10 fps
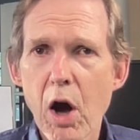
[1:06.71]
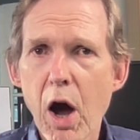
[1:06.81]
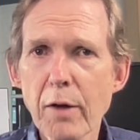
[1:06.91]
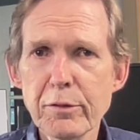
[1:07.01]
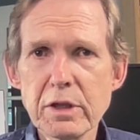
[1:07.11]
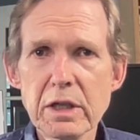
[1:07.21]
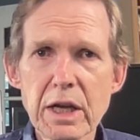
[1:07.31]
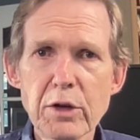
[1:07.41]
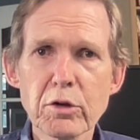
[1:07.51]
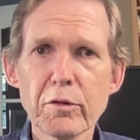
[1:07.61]
often
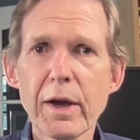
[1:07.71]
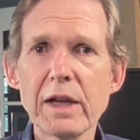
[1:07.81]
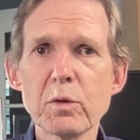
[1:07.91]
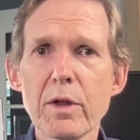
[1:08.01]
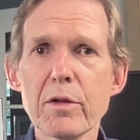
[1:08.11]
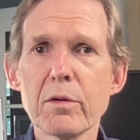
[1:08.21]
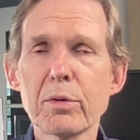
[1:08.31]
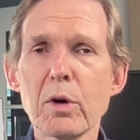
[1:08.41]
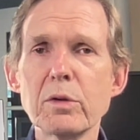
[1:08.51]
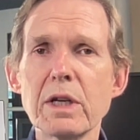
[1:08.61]
interface with other
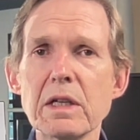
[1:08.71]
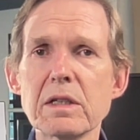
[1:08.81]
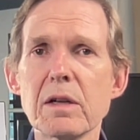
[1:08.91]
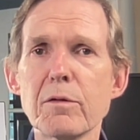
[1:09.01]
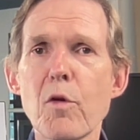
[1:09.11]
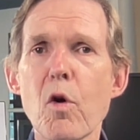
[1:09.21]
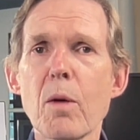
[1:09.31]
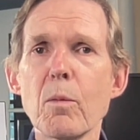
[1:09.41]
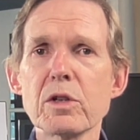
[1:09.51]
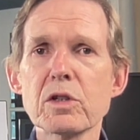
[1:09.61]
proteins and
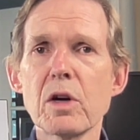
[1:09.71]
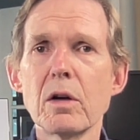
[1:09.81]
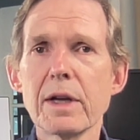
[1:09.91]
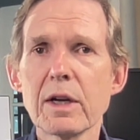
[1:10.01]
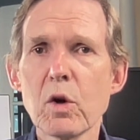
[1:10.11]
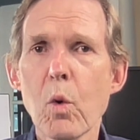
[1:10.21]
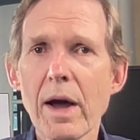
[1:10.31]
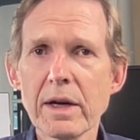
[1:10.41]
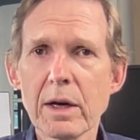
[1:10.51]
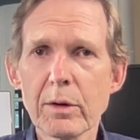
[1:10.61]
form what is called a
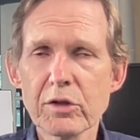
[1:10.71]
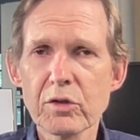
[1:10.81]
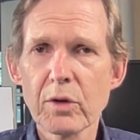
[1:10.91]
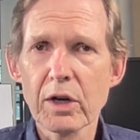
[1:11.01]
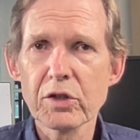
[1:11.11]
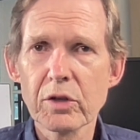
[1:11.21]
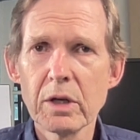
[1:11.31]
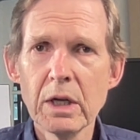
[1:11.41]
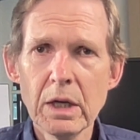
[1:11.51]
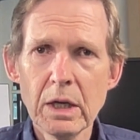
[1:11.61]
quaternary structure.
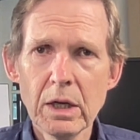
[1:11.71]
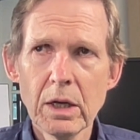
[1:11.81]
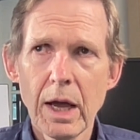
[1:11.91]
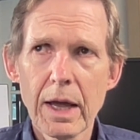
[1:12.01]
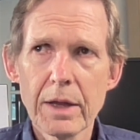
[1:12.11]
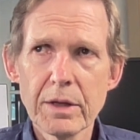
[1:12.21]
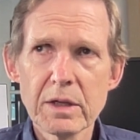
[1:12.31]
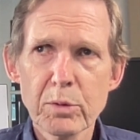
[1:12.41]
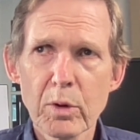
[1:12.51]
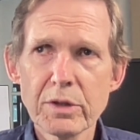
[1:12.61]
And
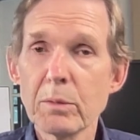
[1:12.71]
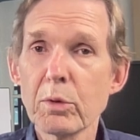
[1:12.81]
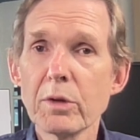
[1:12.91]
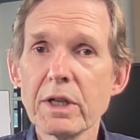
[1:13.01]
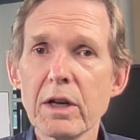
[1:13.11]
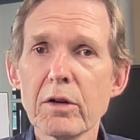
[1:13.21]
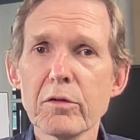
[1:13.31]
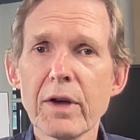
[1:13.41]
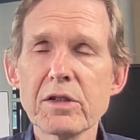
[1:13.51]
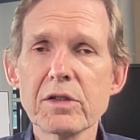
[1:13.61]
these protein-protein
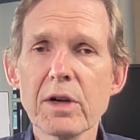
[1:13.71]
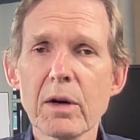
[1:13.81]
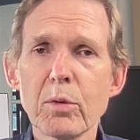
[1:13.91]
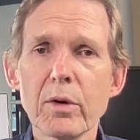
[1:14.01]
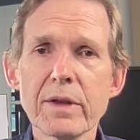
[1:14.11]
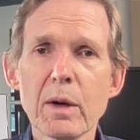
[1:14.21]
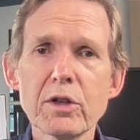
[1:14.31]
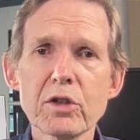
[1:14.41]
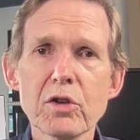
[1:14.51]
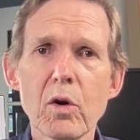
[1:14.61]
interfaces are important. They
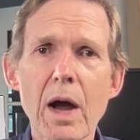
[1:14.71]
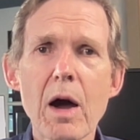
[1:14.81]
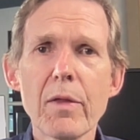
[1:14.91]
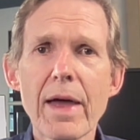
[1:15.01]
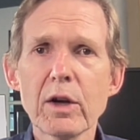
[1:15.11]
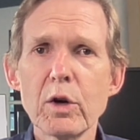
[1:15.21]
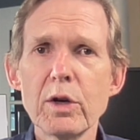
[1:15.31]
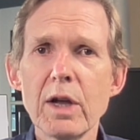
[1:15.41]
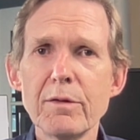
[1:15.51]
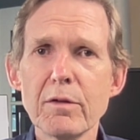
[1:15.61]
want to show how that
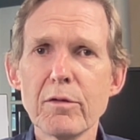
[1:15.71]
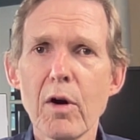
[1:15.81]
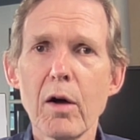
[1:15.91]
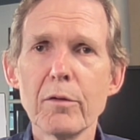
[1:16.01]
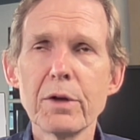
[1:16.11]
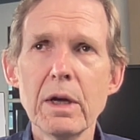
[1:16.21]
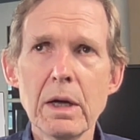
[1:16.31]
could have evolved.